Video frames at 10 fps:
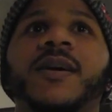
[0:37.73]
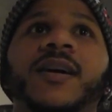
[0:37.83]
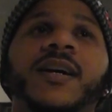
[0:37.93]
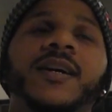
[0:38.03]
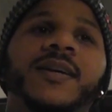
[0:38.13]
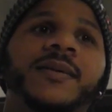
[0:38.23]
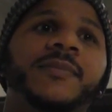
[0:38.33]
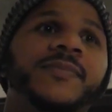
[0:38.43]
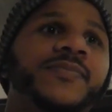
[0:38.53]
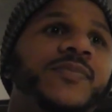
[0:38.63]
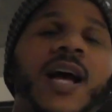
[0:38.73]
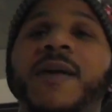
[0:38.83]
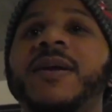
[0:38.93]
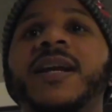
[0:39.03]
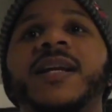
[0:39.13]
Uh,
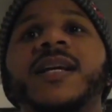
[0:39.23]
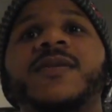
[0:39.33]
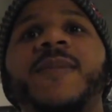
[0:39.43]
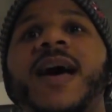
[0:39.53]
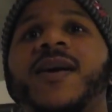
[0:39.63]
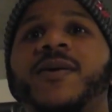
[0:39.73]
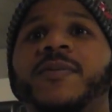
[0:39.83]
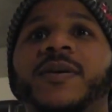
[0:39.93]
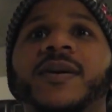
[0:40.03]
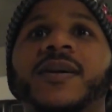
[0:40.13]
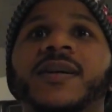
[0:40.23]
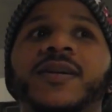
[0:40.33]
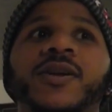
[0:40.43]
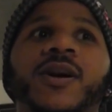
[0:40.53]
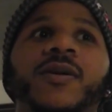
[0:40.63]
I mean, it doesn't matter. Uh,
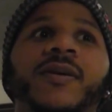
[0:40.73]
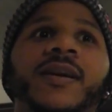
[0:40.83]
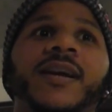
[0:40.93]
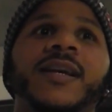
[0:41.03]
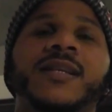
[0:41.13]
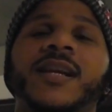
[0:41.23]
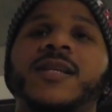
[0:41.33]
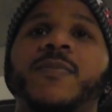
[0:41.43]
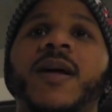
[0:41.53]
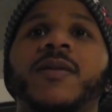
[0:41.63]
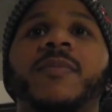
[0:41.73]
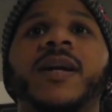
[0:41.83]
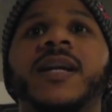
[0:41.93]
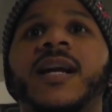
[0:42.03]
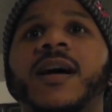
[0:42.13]
you know, it's it's about the
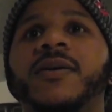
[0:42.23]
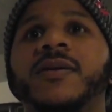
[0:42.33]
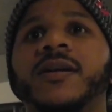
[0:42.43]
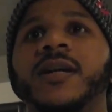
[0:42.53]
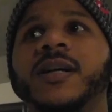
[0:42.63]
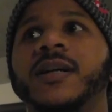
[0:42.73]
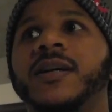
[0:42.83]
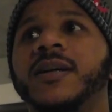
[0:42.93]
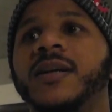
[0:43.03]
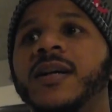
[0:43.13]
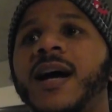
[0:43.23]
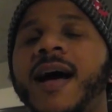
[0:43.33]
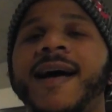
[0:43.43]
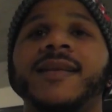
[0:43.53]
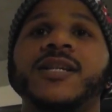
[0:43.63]
money now. Uh,
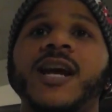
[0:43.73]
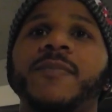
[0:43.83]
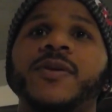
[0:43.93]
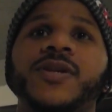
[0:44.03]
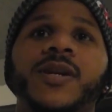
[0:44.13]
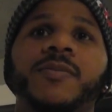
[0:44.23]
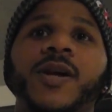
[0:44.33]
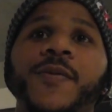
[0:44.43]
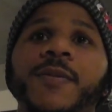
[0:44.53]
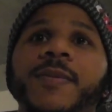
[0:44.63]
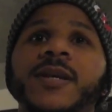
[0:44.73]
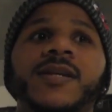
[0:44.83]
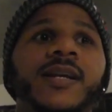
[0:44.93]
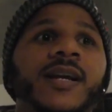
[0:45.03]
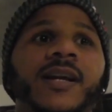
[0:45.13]
I had the championship,
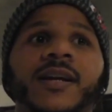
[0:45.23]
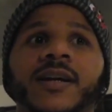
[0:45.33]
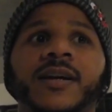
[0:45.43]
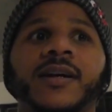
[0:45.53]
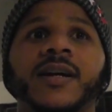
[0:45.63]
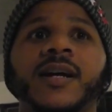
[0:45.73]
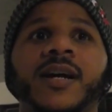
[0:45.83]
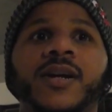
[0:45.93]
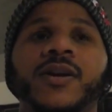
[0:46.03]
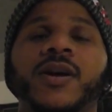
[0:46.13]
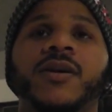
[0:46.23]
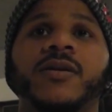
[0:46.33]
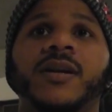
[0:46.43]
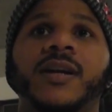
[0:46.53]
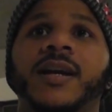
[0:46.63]
WBC, and uh, you know,
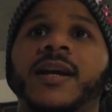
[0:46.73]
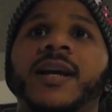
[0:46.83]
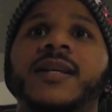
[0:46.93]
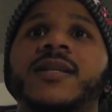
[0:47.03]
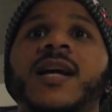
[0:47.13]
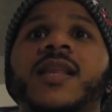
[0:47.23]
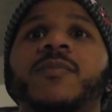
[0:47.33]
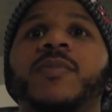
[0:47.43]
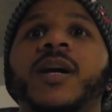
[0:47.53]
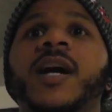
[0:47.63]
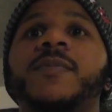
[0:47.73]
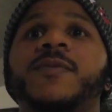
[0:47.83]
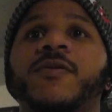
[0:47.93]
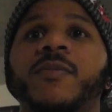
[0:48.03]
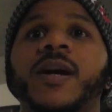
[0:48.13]
it's nothing but
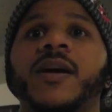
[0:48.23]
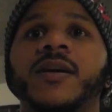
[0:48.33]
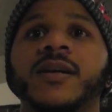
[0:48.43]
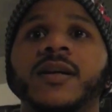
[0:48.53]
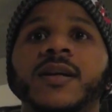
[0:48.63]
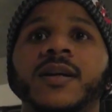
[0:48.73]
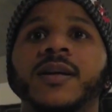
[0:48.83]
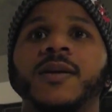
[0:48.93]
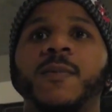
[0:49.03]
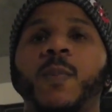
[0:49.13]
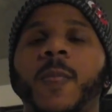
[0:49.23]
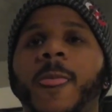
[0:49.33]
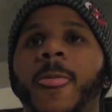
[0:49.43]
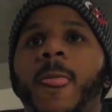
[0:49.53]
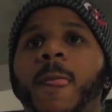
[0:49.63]
ups from there.
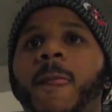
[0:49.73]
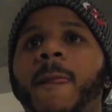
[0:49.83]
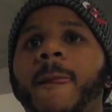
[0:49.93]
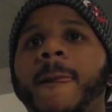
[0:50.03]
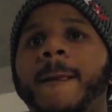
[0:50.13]
You and your brother